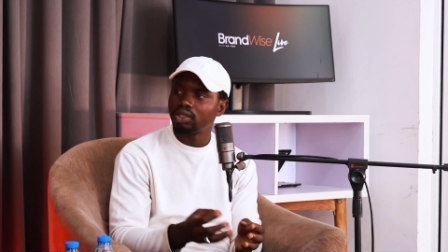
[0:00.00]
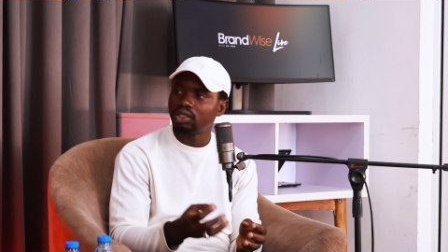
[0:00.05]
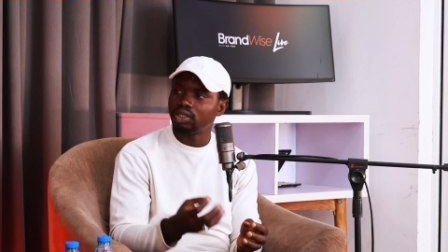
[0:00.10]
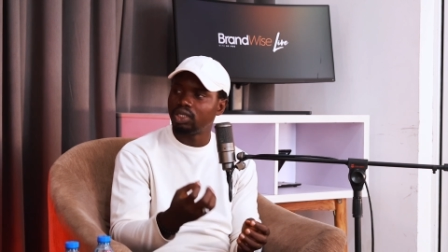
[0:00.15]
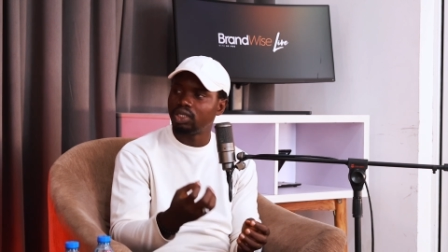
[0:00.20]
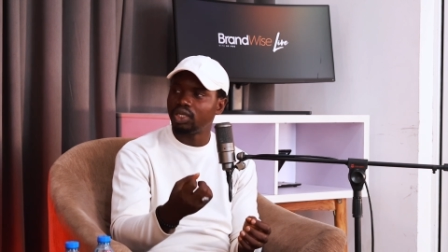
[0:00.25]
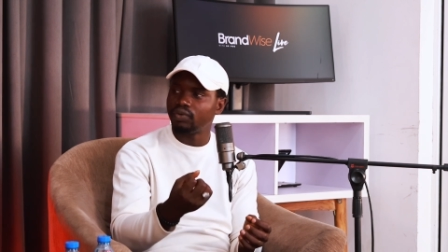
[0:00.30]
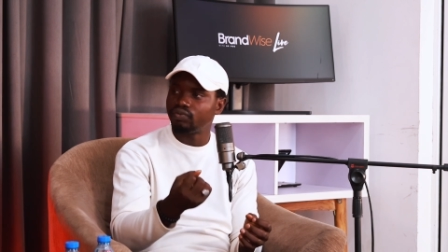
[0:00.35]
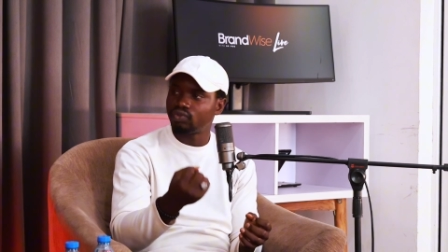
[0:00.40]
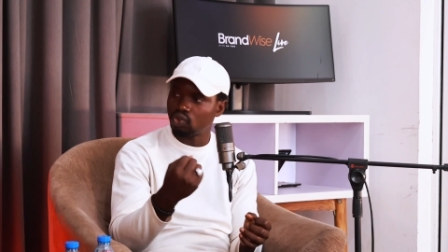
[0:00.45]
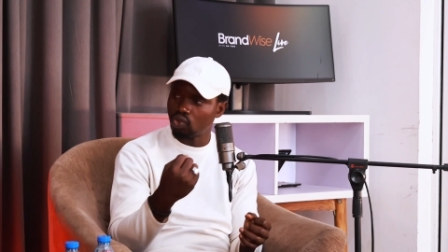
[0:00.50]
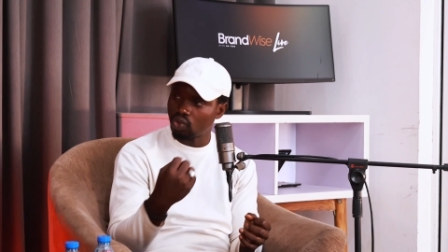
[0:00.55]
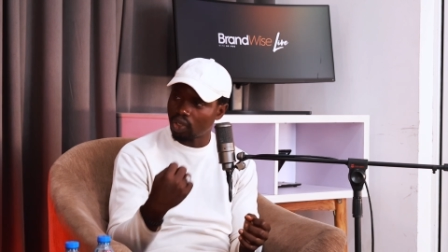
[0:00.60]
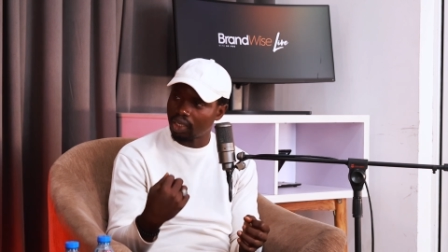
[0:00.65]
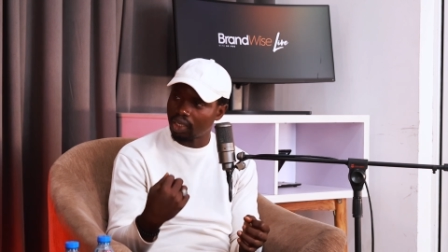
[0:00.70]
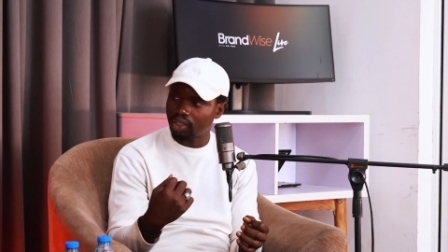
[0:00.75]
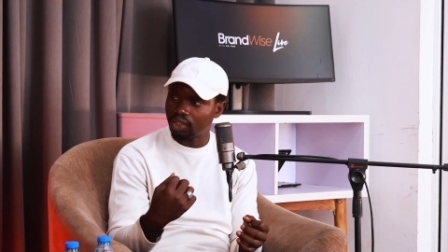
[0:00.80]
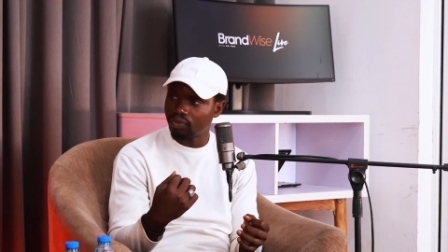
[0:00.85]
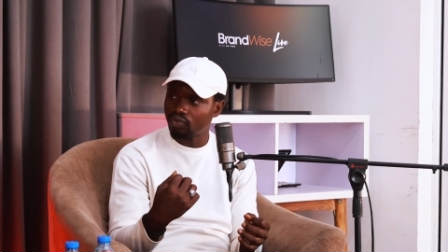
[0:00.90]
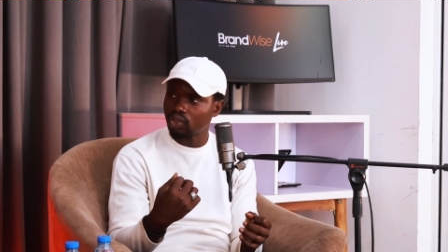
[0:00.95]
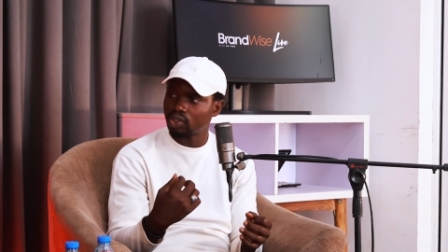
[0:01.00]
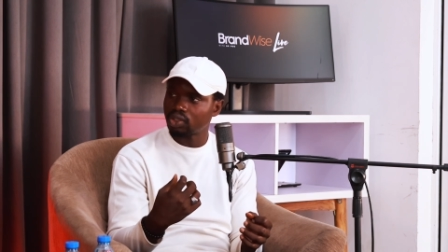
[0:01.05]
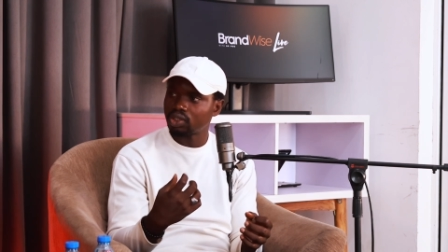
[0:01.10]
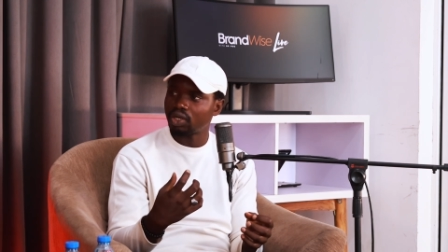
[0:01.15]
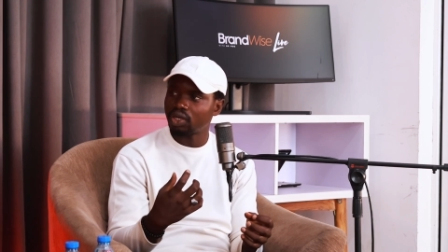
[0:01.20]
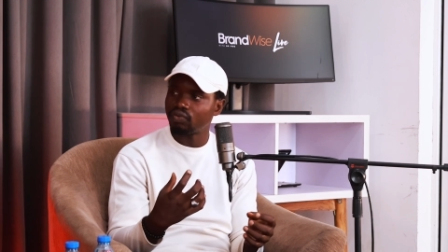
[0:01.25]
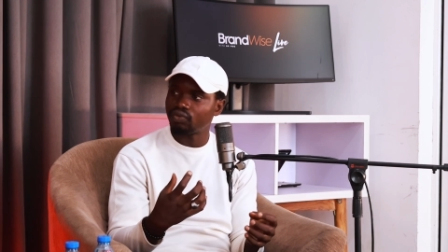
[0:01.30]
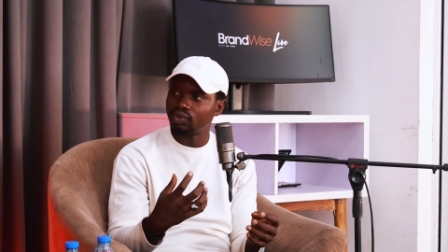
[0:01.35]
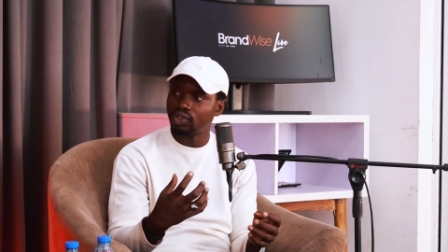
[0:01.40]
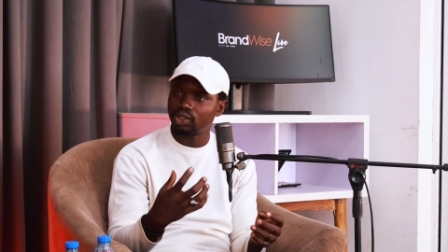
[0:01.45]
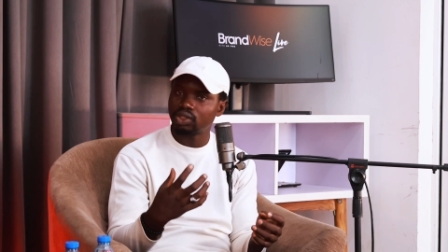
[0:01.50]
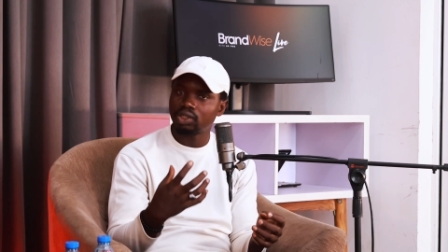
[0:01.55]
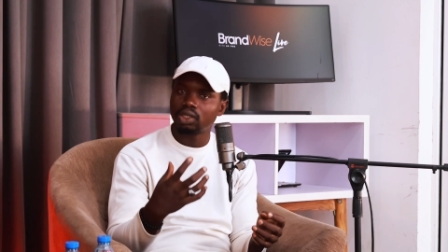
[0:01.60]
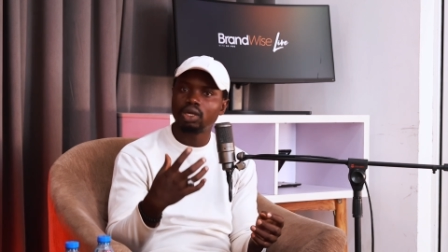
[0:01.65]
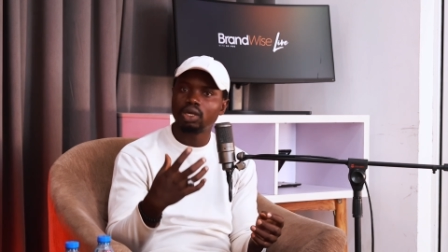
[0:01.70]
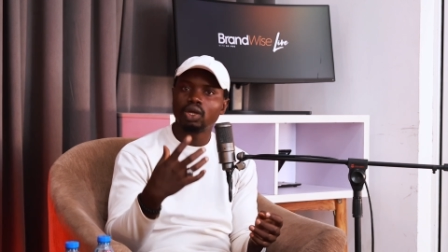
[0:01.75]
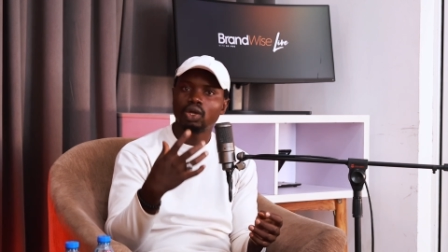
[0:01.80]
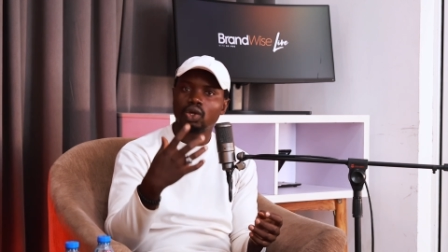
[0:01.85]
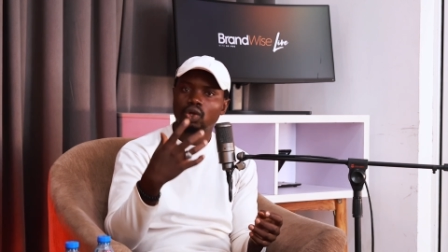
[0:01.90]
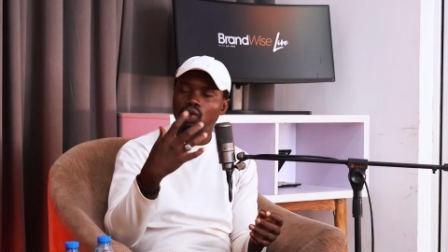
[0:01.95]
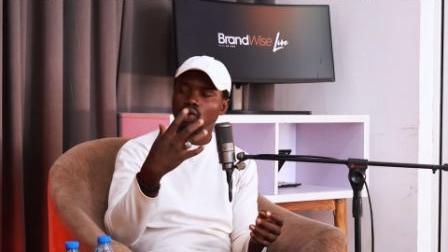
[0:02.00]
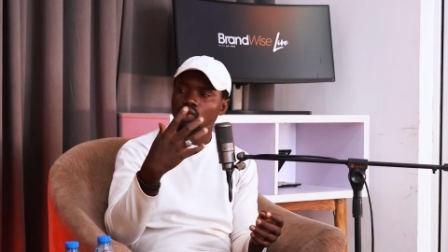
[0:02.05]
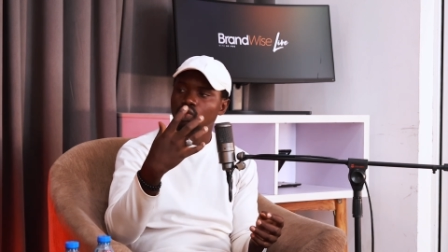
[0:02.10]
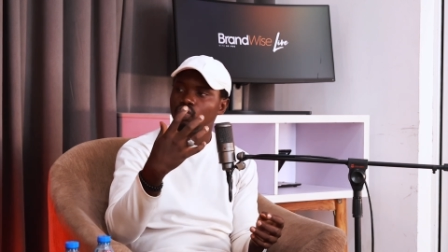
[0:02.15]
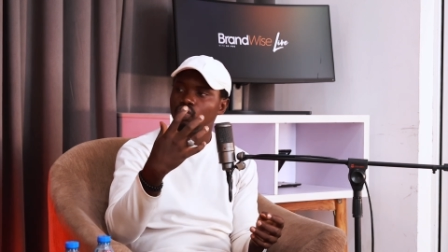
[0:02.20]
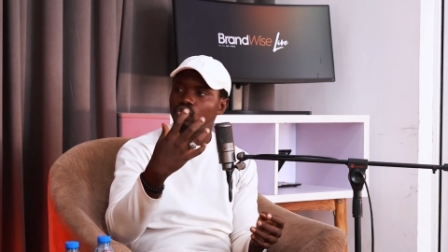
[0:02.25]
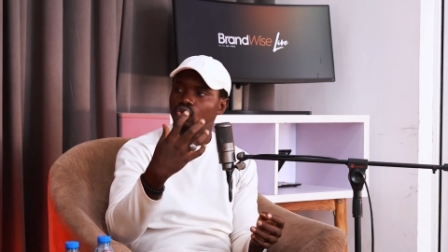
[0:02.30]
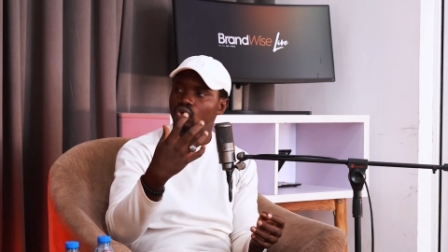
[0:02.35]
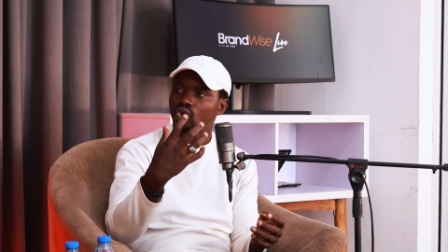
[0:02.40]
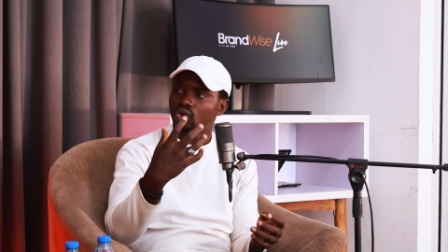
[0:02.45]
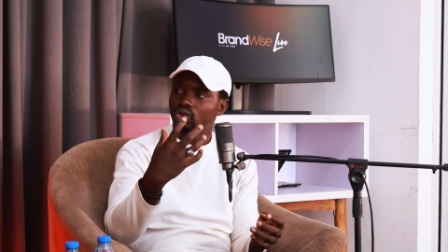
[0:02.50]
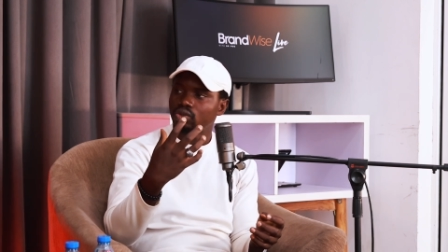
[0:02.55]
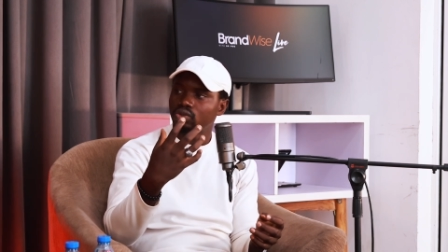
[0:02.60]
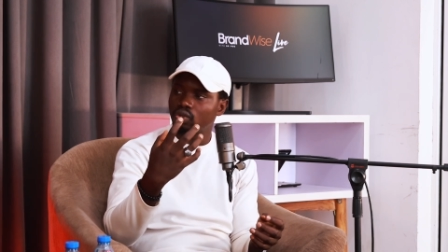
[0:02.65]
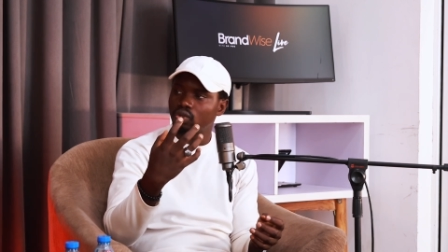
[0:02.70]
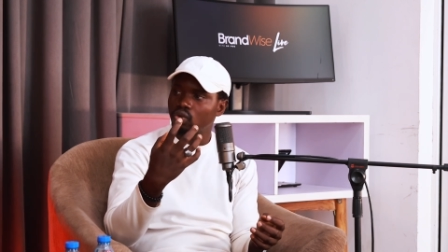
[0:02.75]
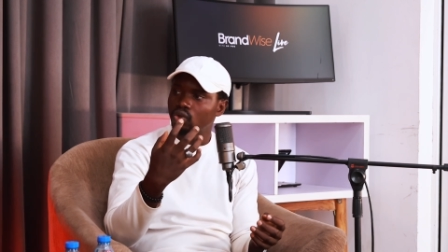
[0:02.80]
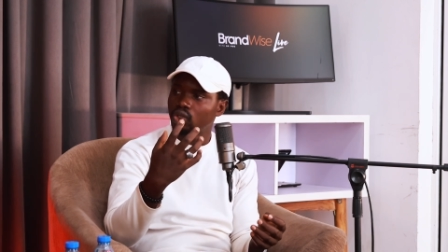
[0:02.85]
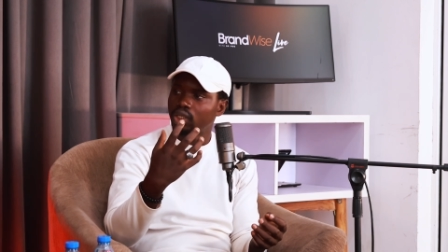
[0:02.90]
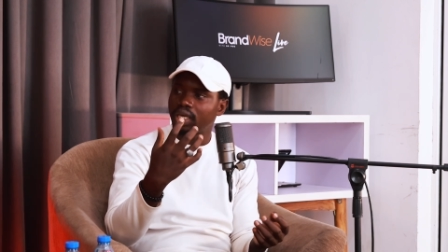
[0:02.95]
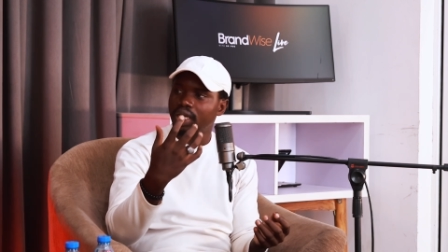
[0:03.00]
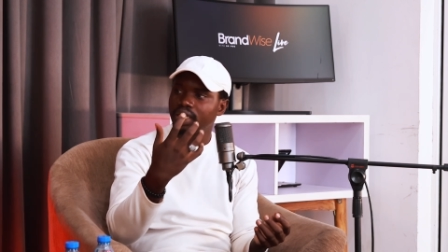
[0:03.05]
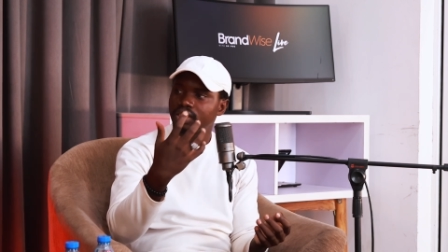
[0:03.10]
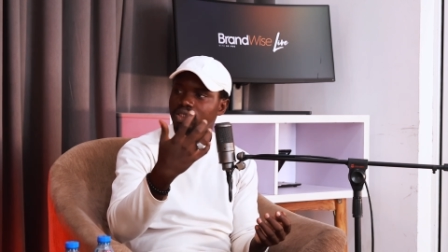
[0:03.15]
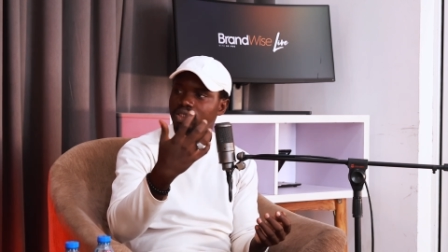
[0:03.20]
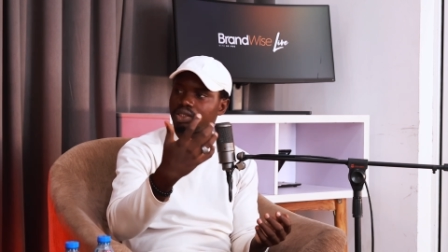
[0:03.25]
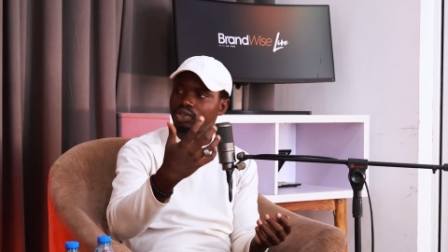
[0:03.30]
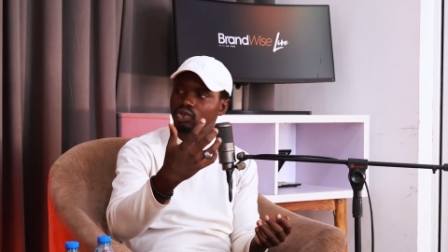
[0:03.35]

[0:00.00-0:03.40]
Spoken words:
gift you can give yourself is you get